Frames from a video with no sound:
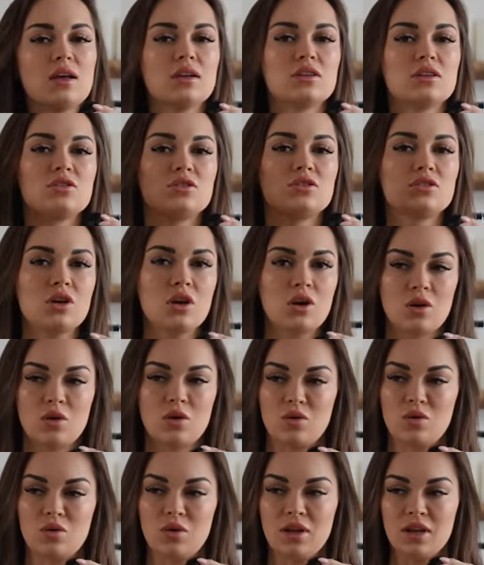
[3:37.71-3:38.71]

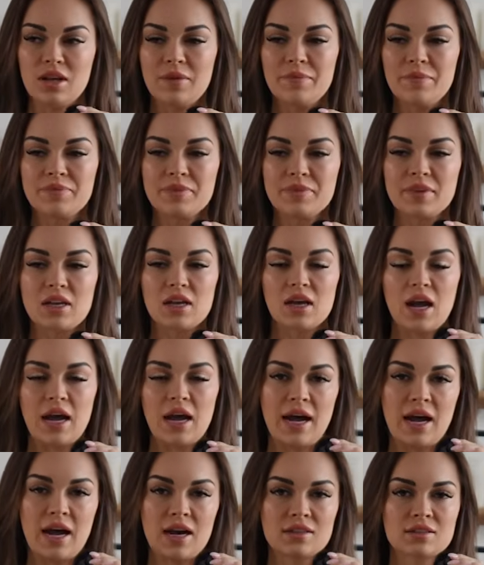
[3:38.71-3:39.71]
So
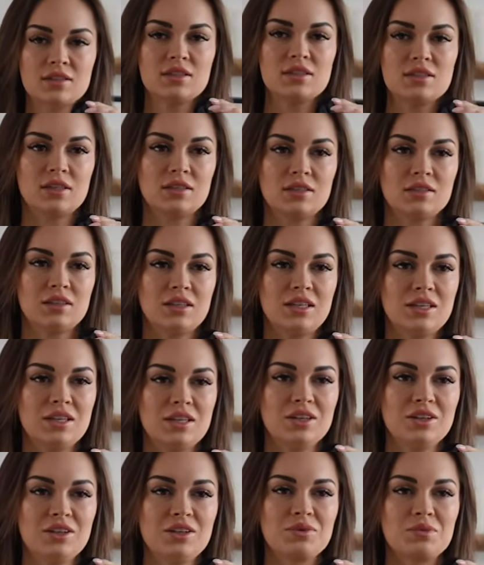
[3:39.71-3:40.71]
I accidentally
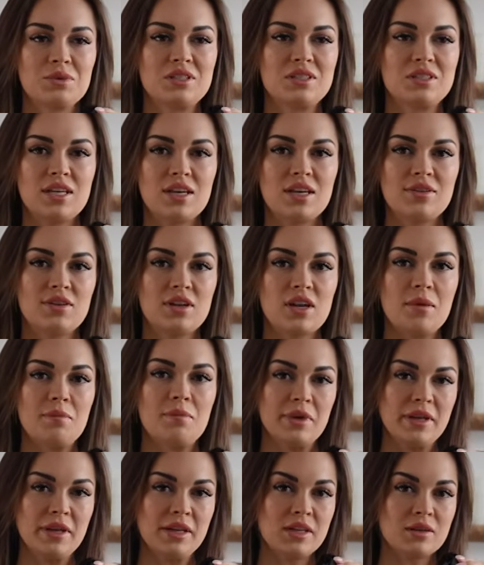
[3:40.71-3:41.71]
was given a
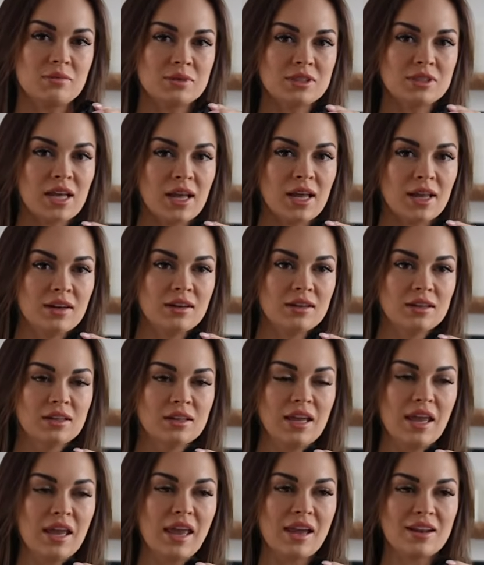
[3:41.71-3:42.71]
medium set
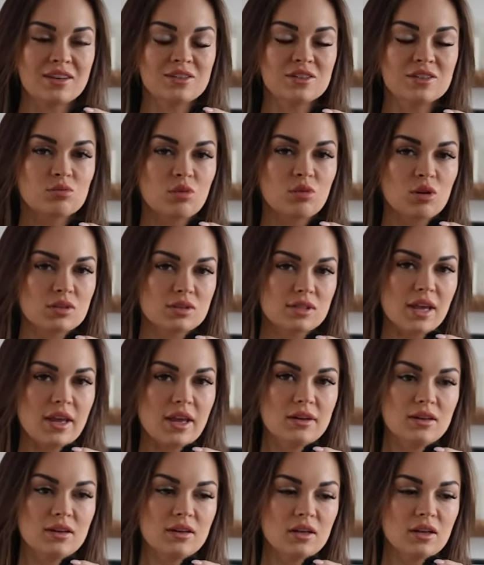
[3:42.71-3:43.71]
and a small set